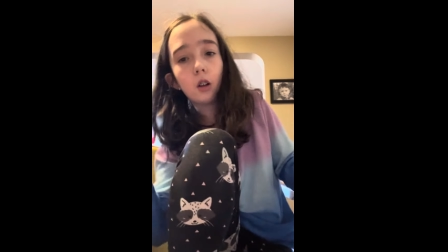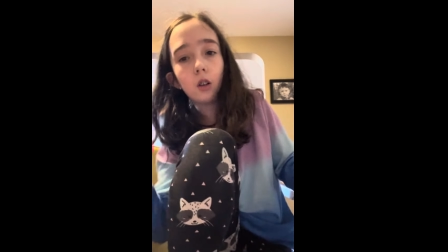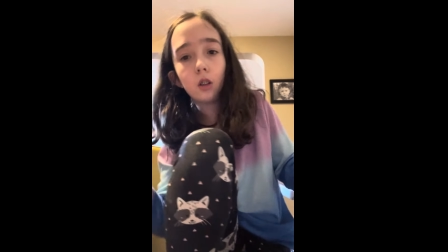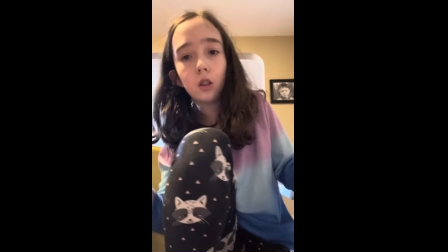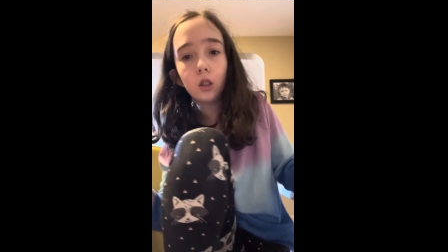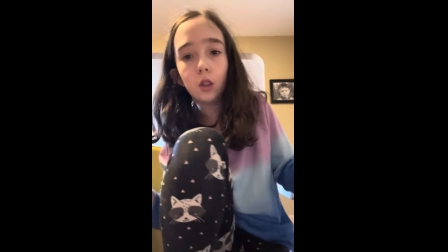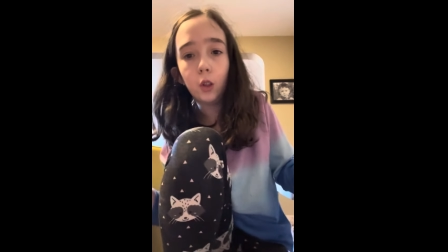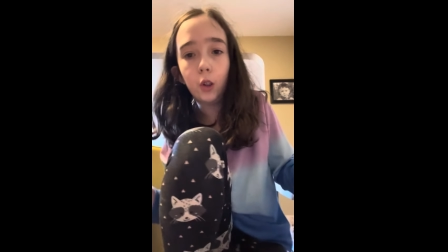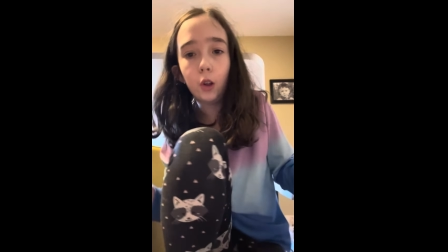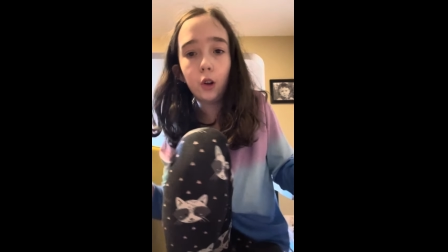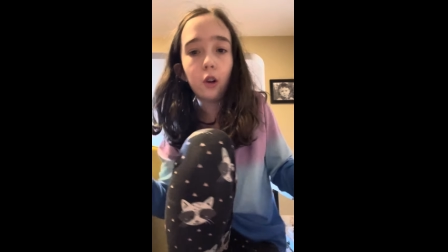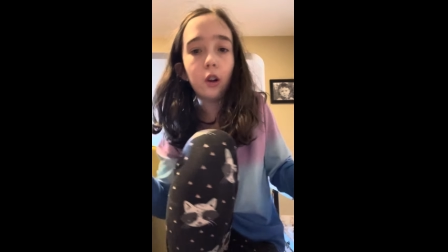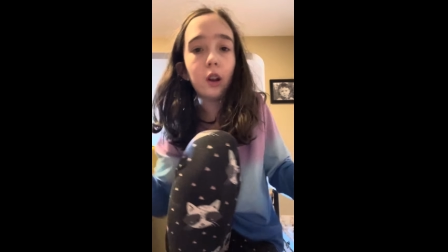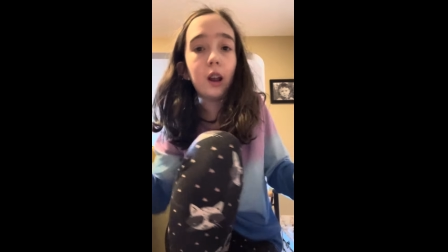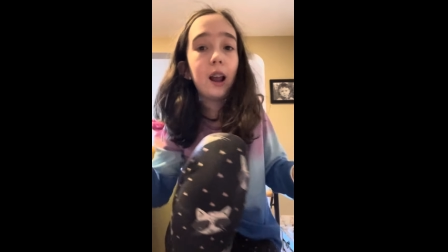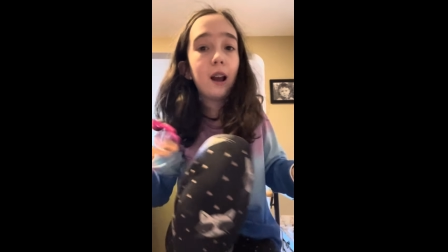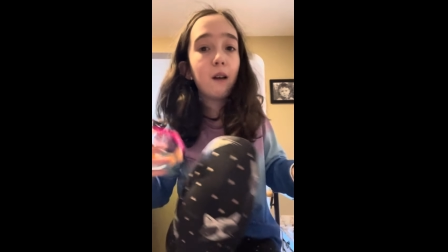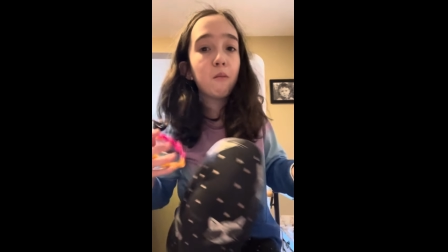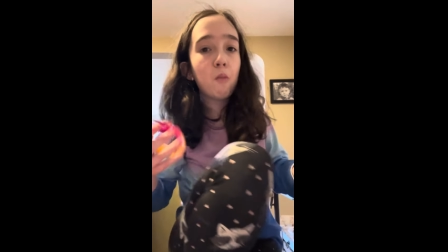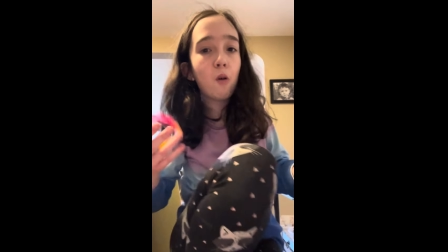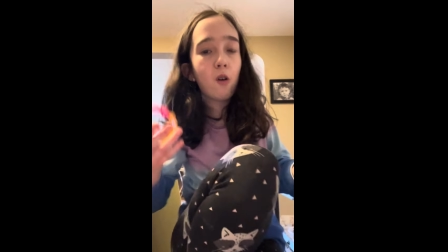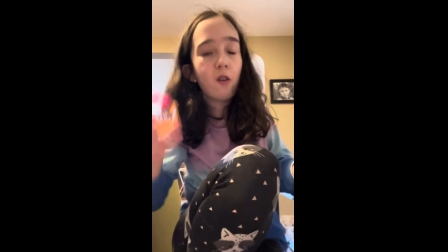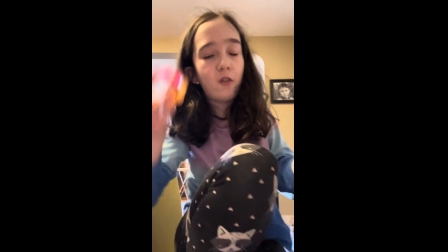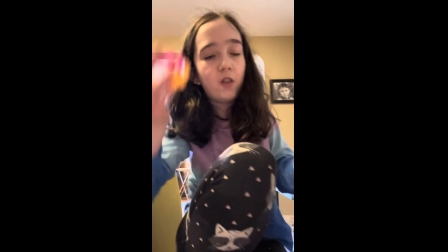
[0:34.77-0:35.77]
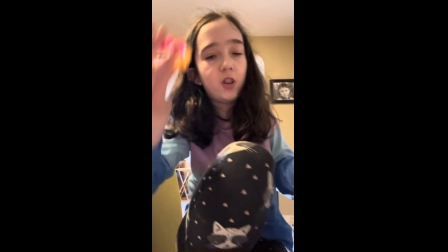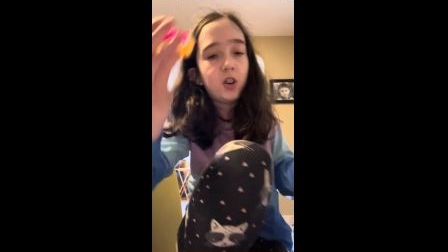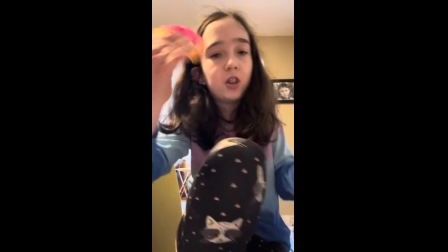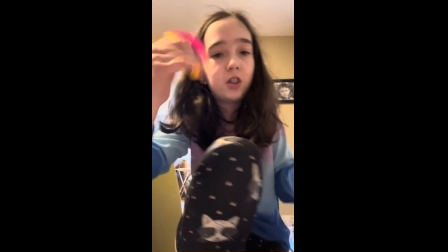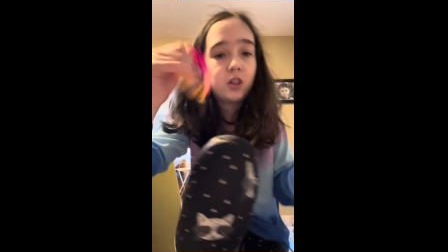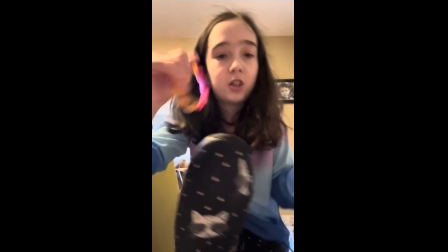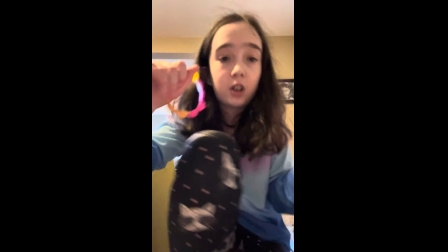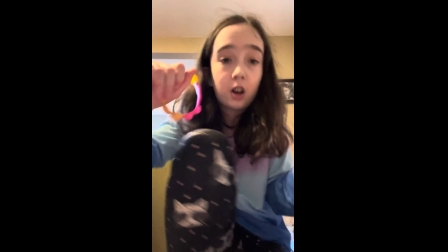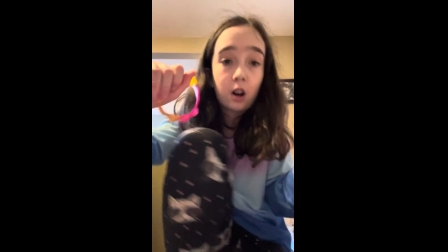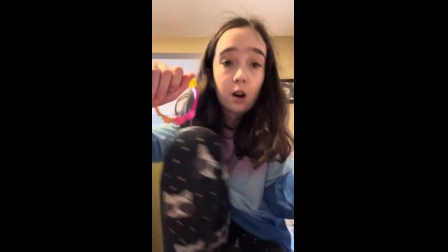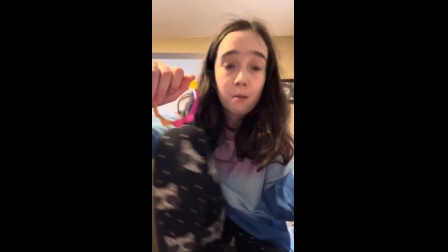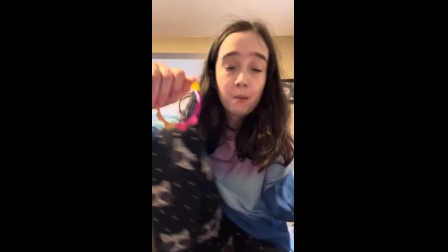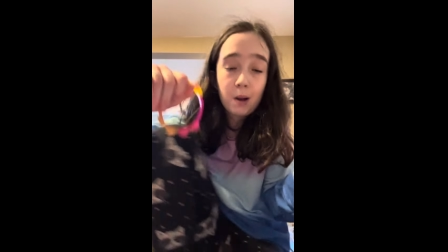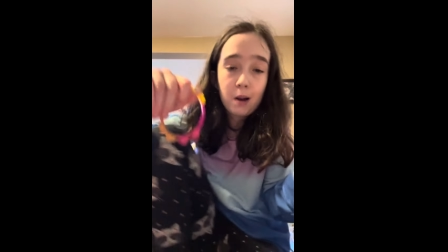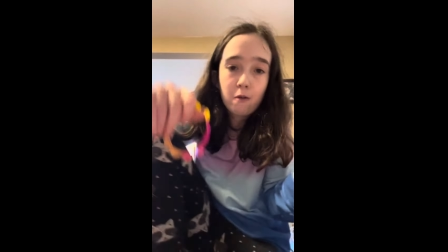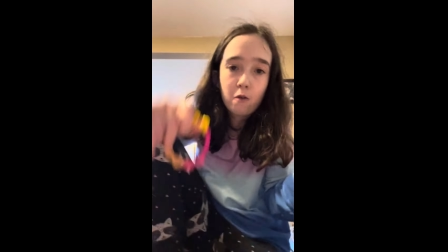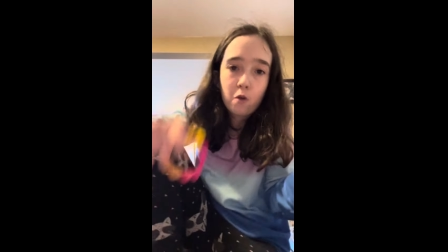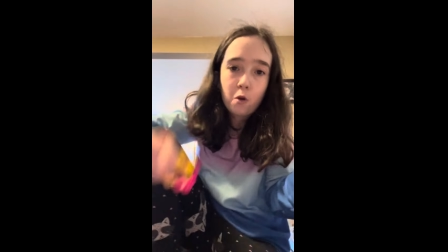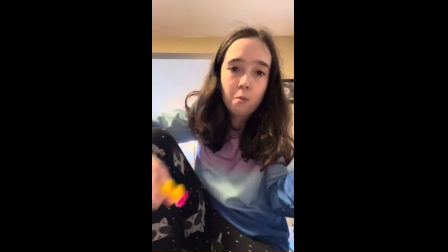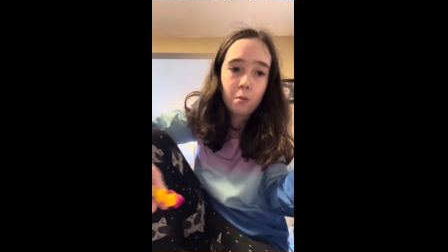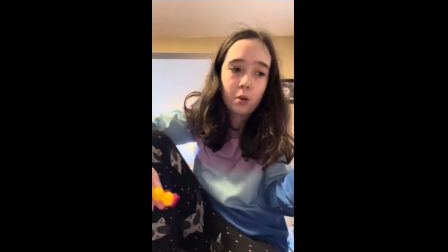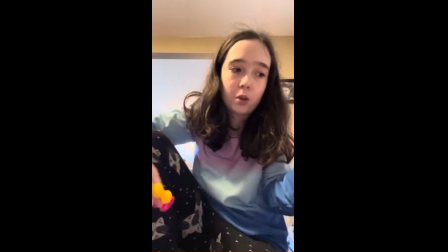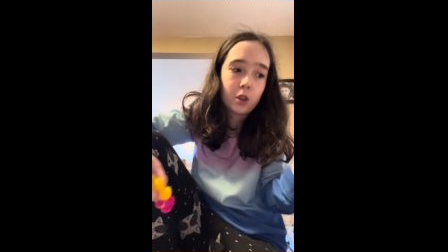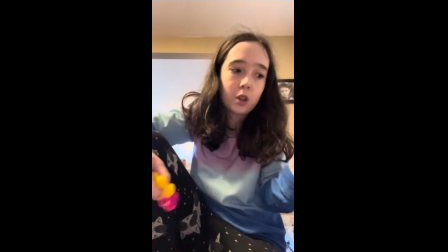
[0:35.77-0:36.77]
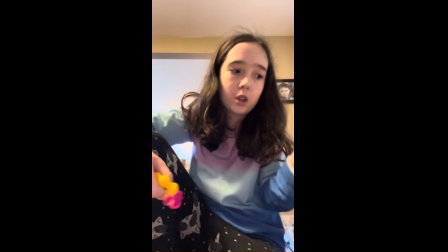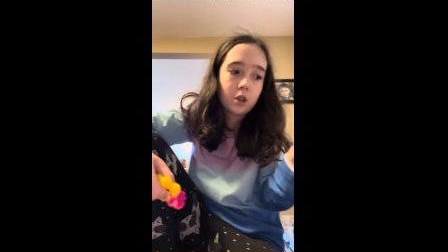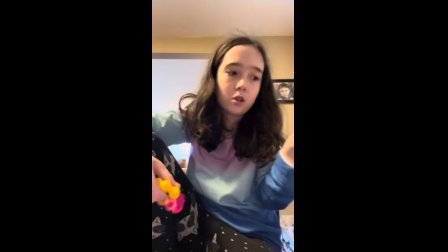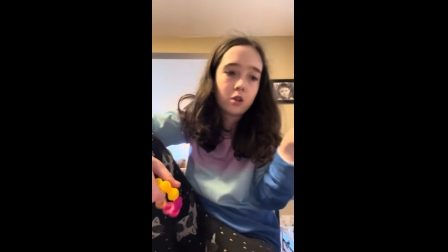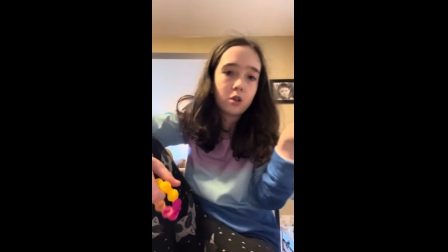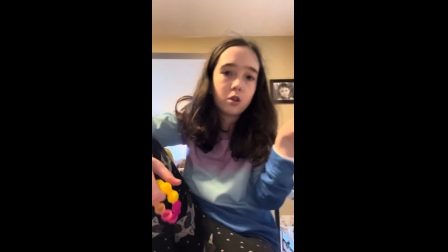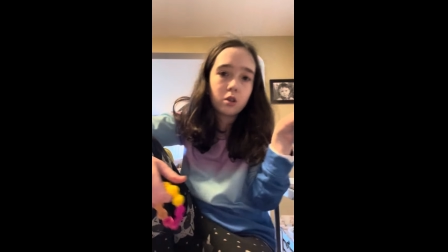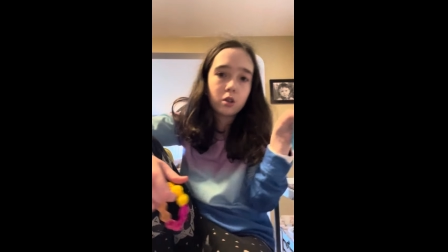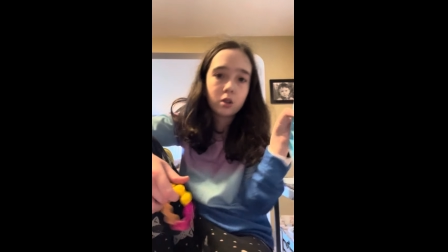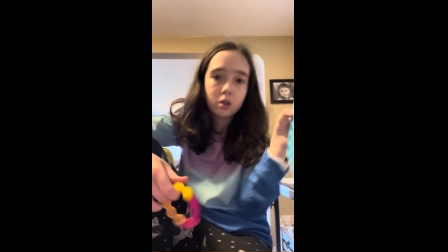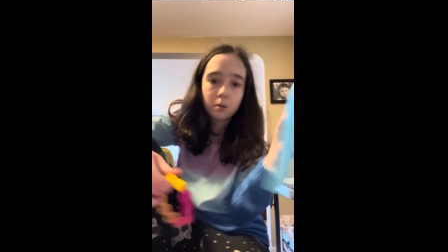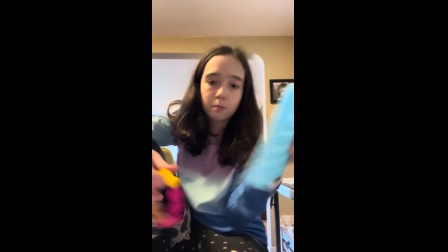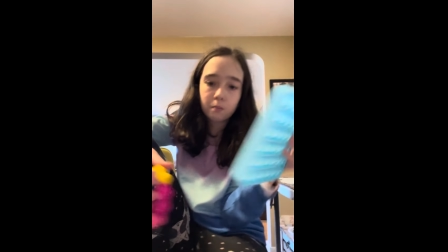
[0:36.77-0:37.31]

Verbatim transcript: literally have more fidgets that are in my room, but these are